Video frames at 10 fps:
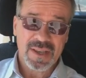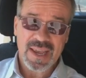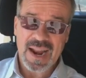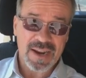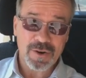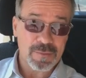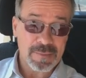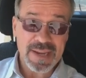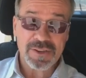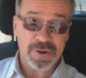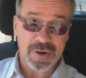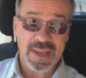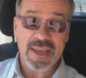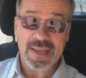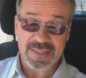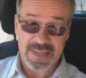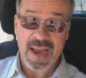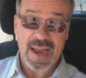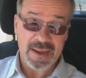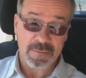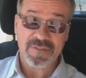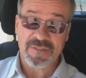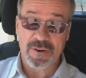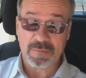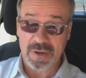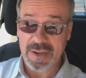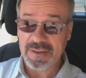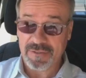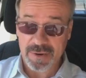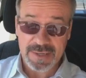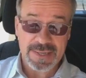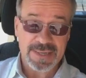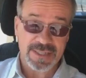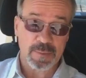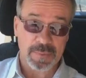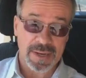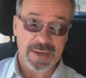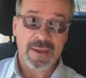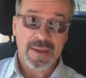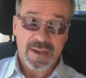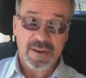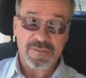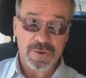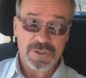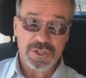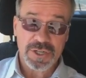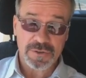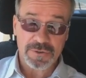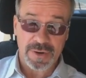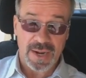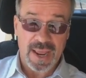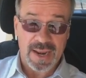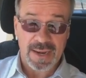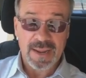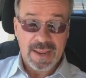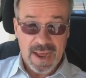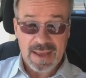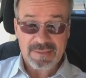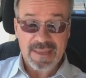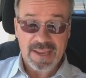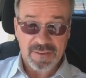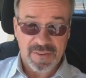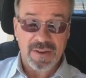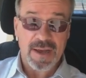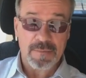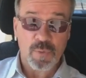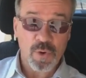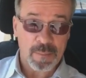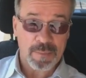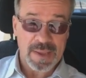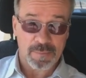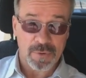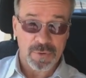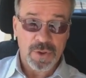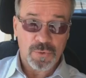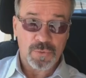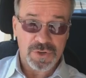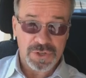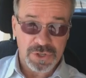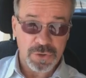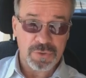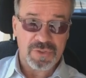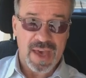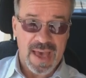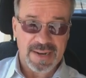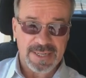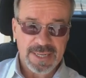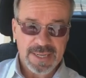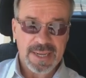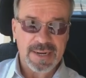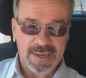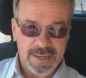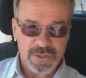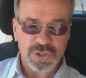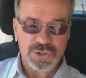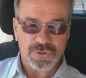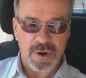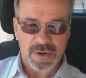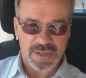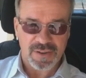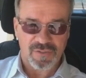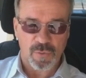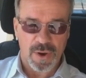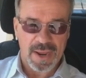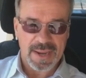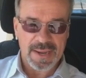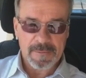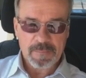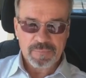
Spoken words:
And I don't mean your kids. I am a firm believer in discipline of your children. And I think if a lot more people would do that in a constructive way,